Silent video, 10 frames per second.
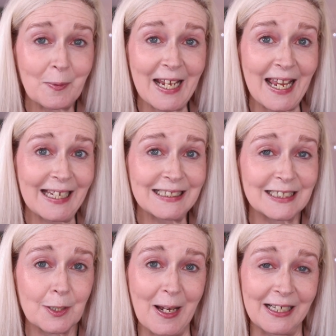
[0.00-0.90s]
we get into
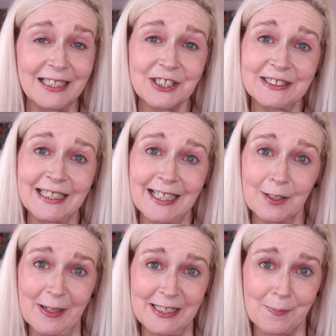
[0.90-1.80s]
the palette, just a little
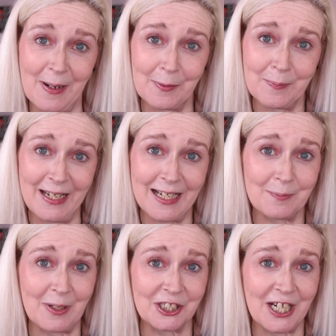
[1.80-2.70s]
bit about me and
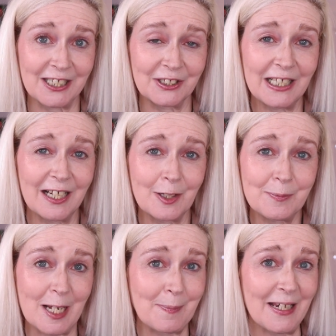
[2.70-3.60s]
my channel. I'm
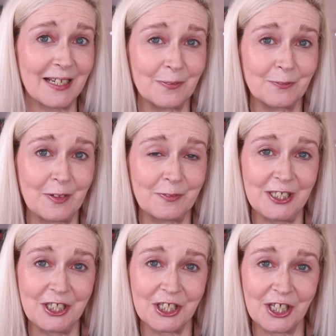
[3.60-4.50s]
Debbie, I'm
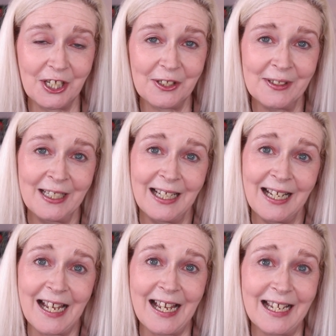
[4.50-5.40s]
52,
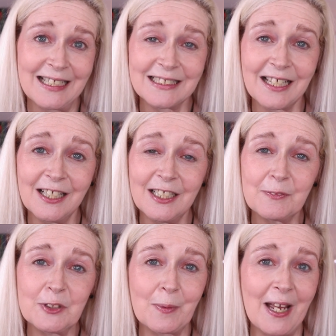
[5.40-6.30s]
and I love
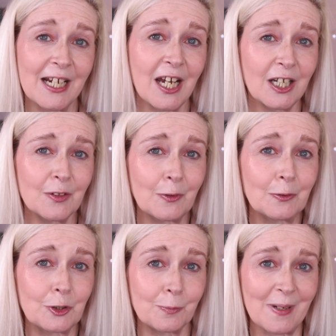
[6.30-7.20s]
to wear
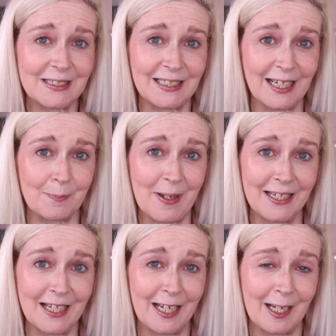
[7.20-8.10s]
colourful, dramatic
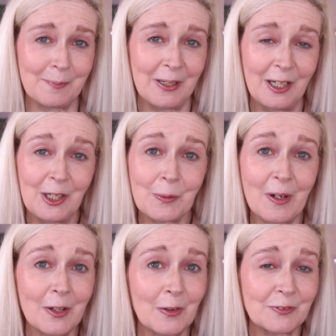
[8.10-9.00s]
makeup,
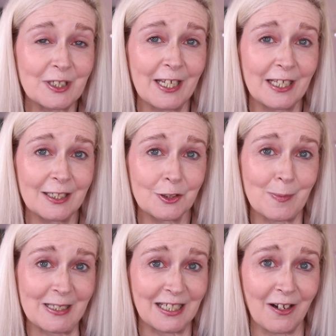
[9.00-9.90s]
quite often
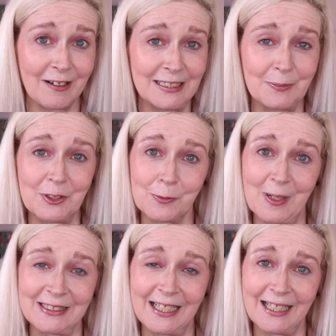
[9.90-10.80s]
dramatic eyes with
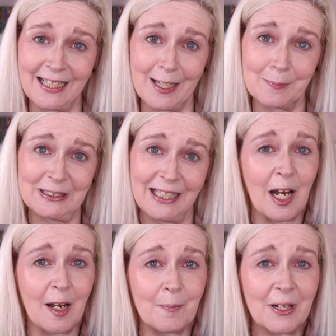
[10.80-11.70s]
dramatic lips.
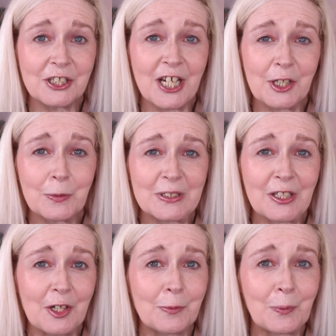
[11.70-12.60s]
My channel was
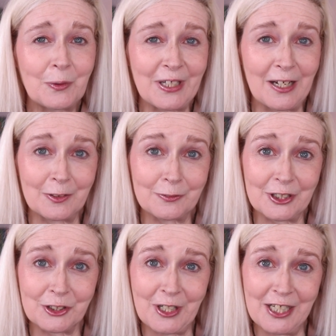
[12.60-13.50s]
kind of born out of
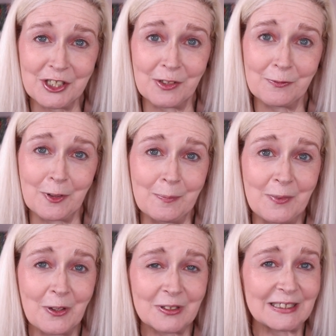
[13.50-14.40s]
frustration from
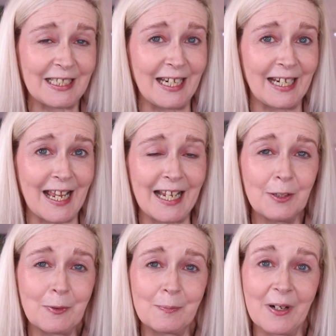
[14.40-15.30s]
not seeing
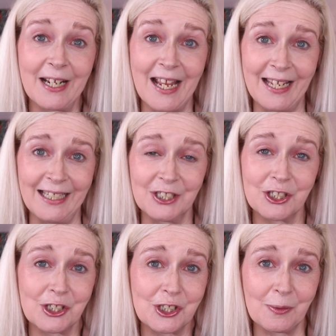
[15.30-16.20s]
anyone my age
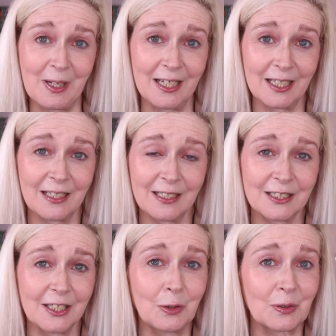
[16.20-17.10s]
doing
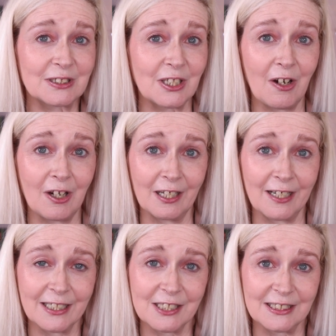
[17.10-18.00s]
the looks that I
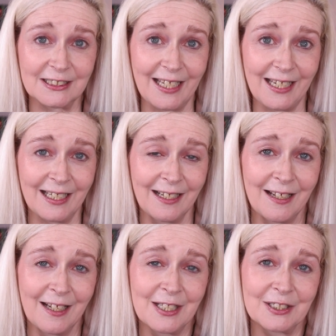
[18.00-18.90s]
like to see.
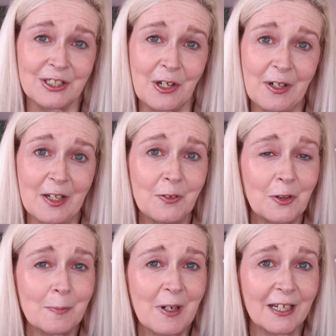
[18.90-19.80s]
So if
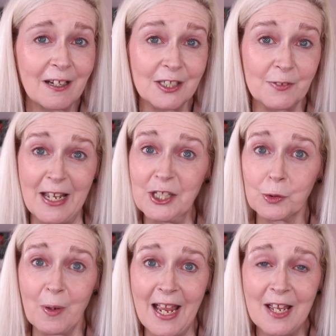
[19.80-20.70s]
you're my kind of age or
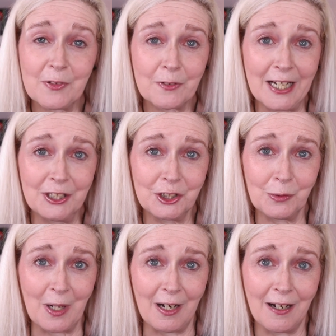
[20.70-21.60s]
whatever age
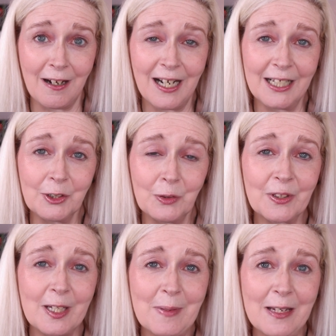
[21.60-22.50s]
you are, and you're
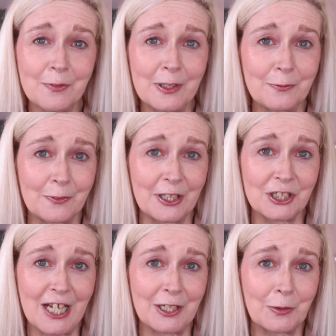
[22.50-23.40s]
looking maybe for a
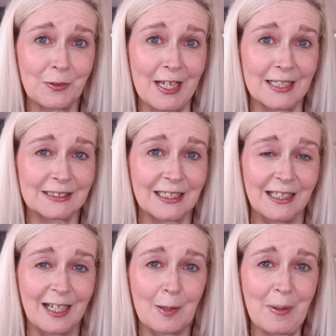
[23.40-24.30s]
channel that's
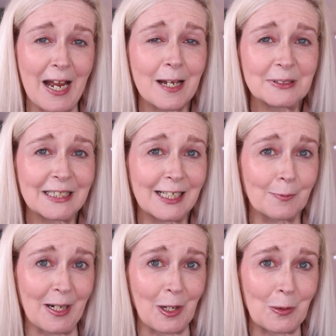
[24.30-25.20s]
perhaps a little
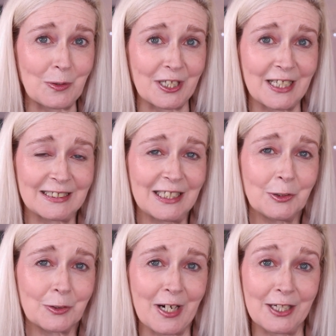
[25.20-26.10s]
bit older, that's in
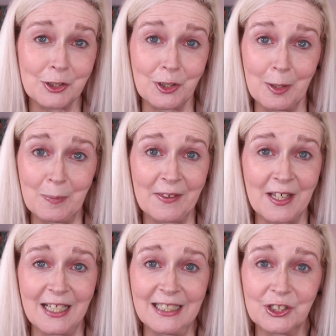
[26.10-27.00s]
your age group, but
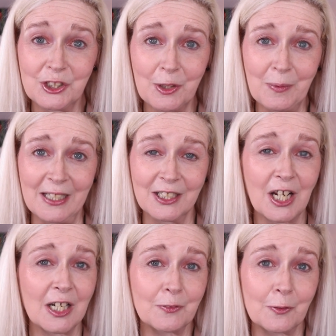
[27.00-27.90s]
that is doing the
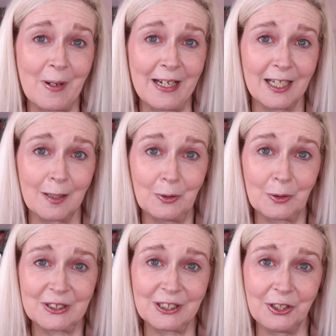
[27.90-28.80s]
colourful makeup
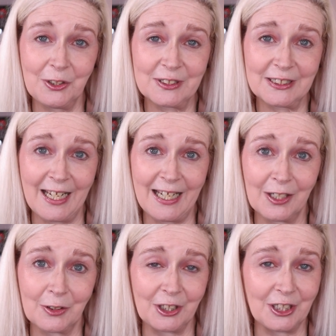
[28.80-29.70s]
looks that you see a
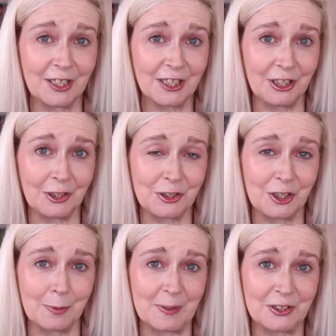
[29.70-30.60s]
lot of younger
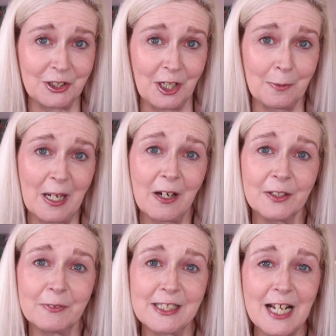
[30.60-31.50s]
YouTubers do, but kind
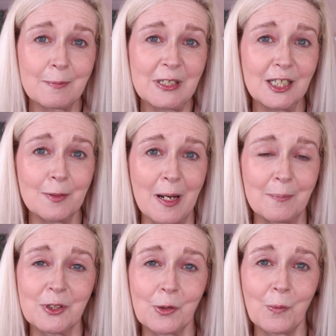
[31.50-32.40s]
of adapting them
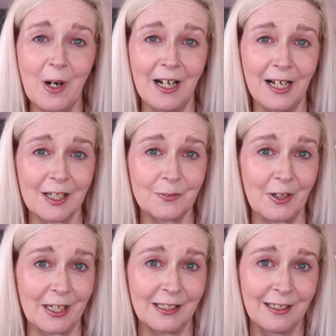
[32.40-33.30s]
up to work
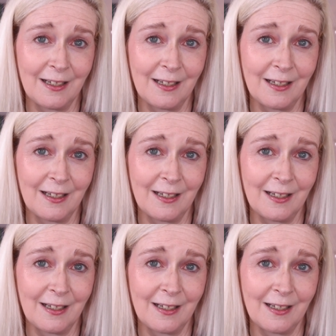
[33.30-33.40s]
for